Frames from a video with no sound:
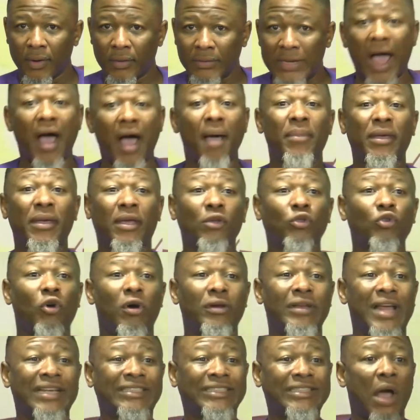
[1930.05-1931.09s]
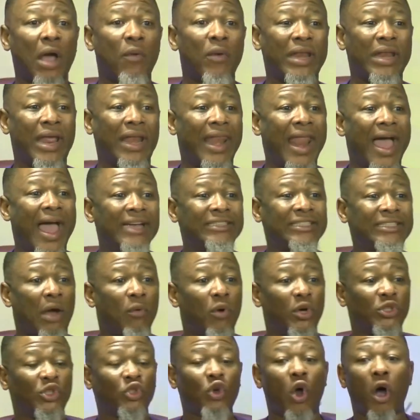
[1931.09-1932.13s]
Now I begin to understand when Elijah
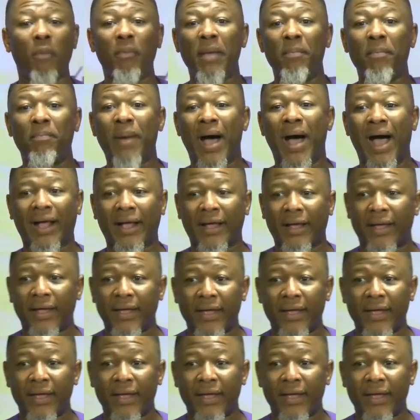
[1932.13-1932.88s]
was coming back